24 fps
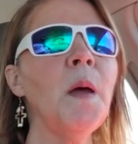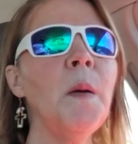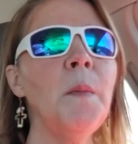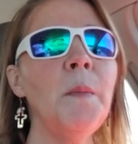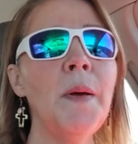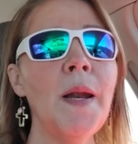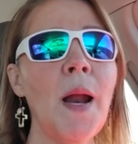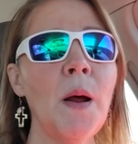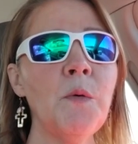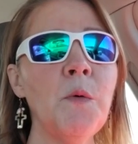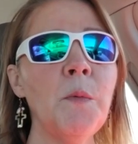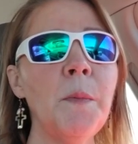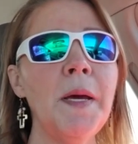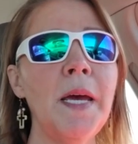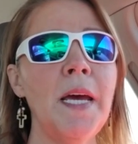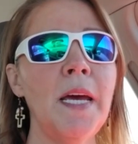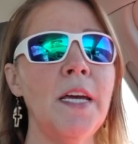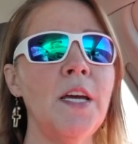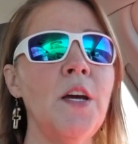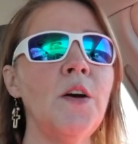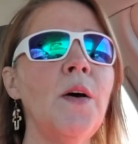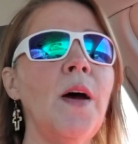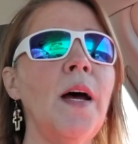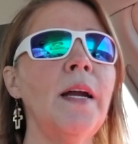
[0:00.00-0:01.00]
but I will be
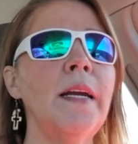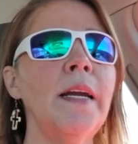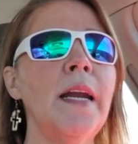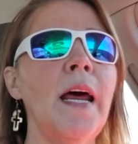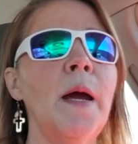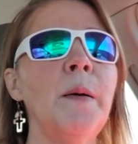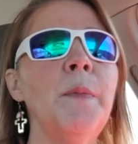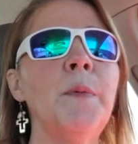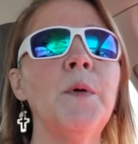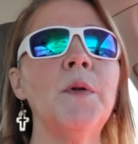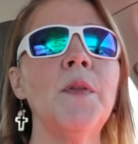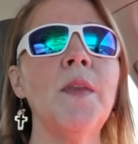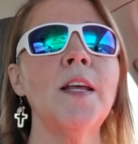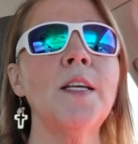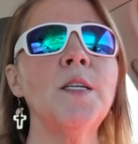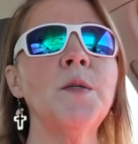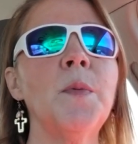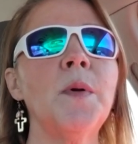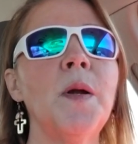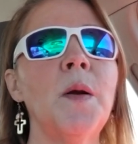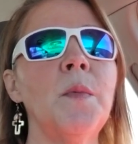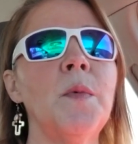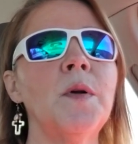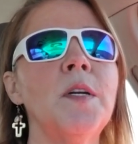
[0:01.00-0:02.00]
a year out in April, and that's
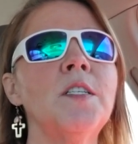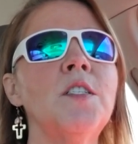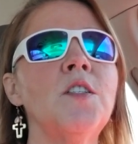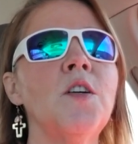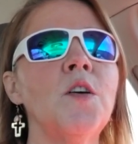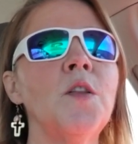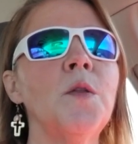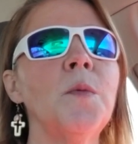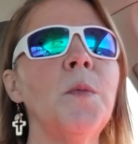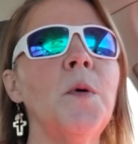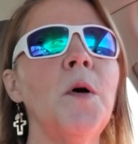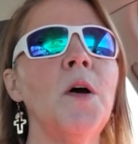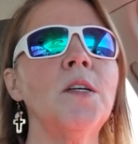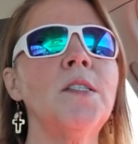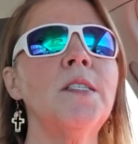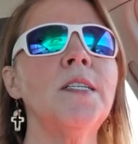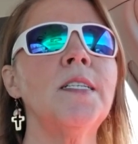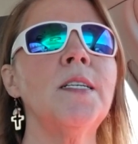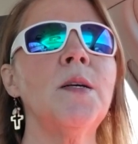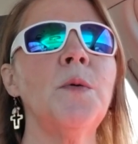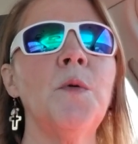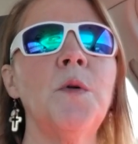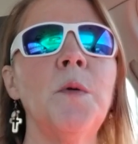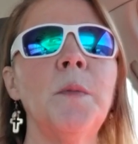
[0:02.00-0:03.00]
when I want to start the
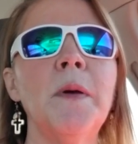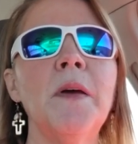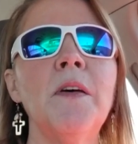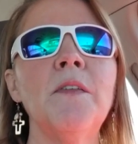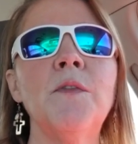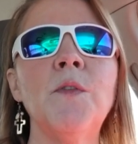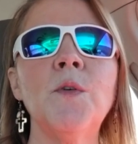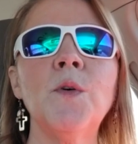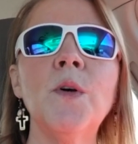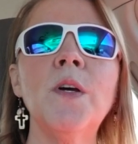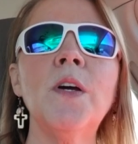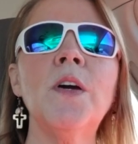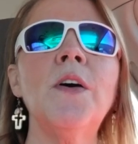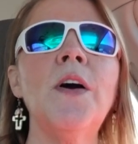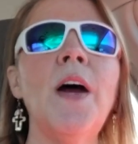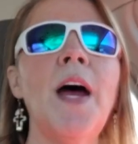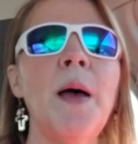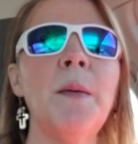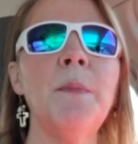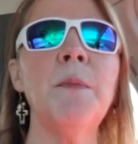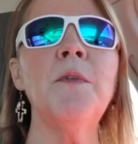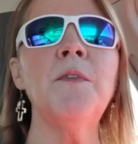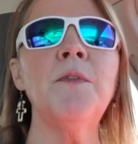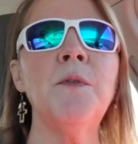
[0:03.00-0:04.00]
process. I want to be a full year
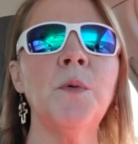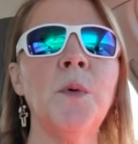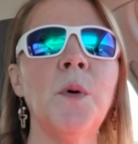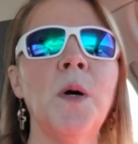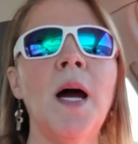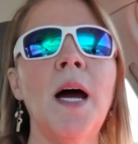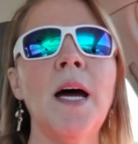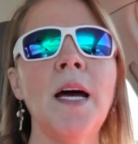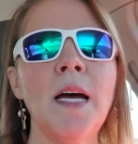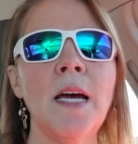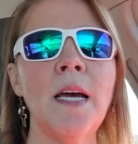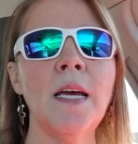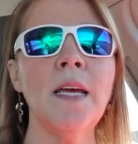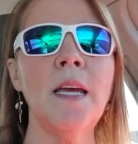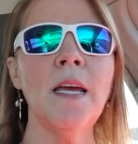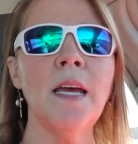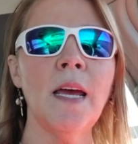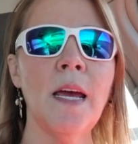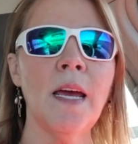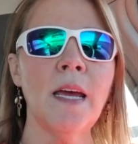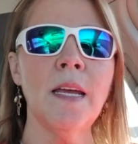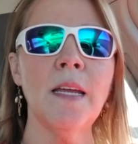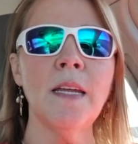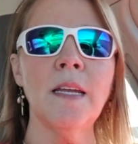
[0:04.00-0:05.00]
out before I,
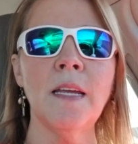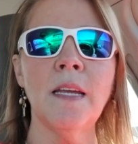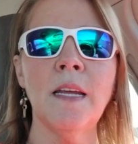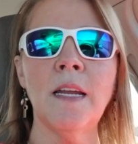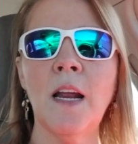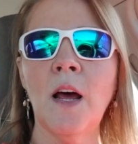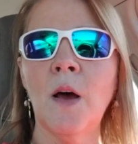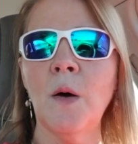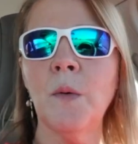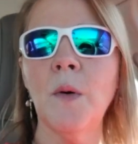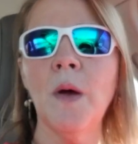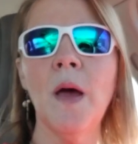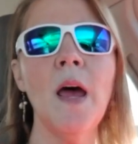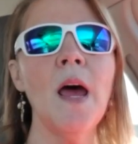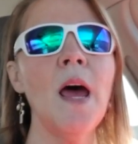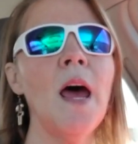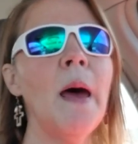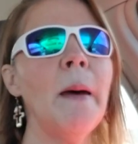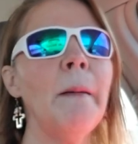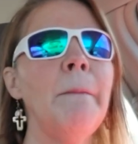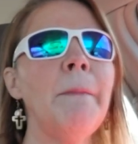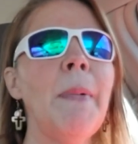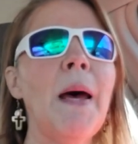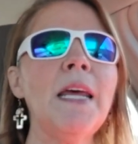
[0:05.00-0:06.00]
you know,
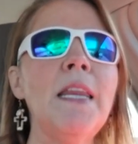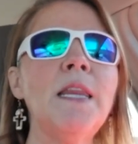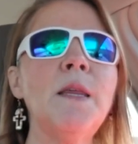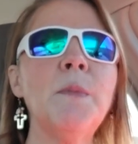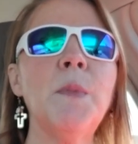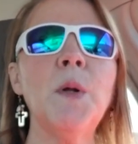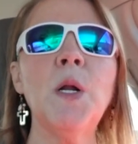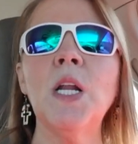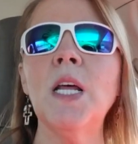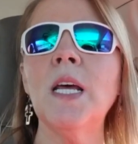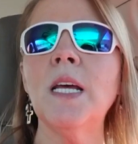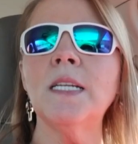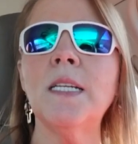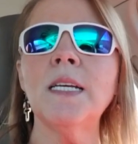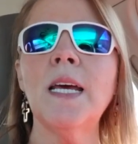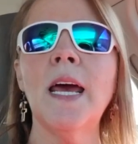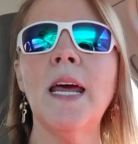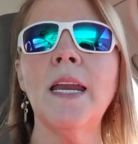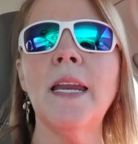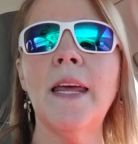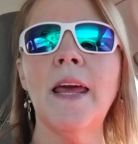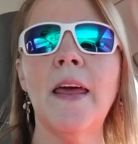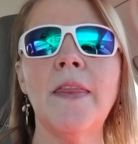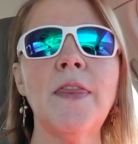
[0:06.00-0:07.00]
bite the bullet
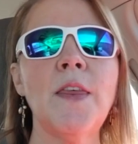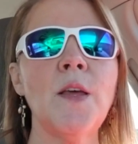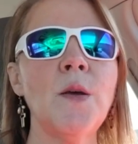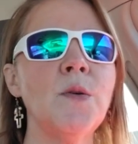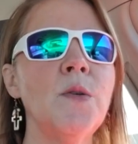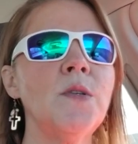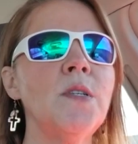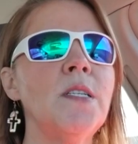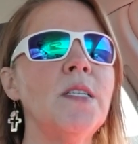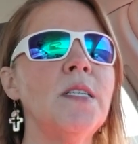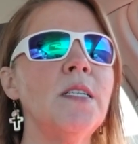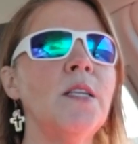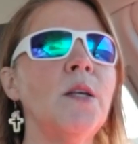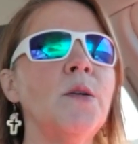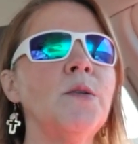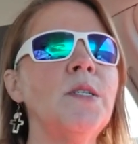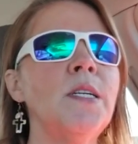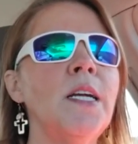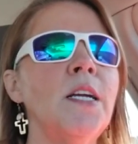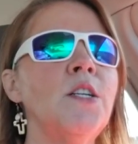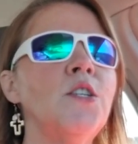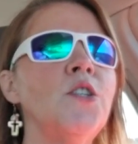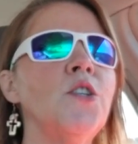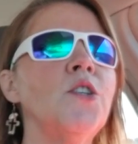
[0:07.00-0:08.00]
and get those those
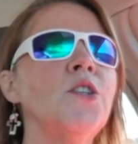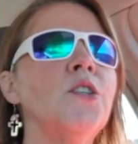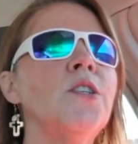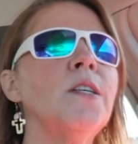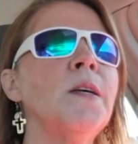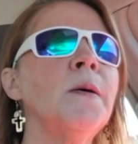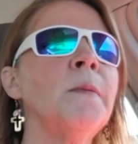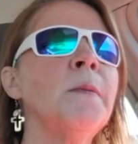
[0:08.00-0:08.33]
dentures